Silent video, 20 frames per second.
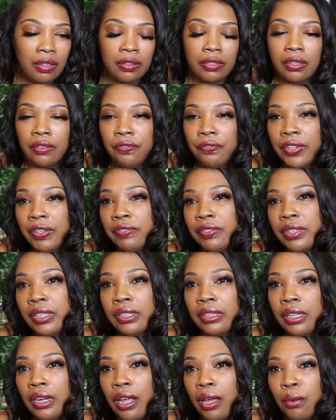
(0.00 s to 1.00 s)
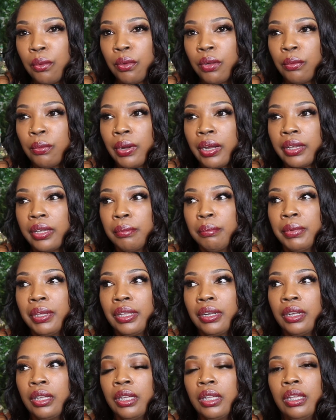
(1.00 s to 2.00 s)
The 5th thing that I would
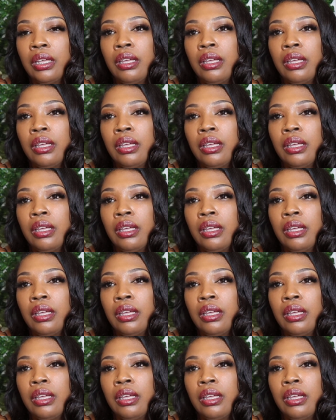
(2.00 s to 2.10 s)
recommend,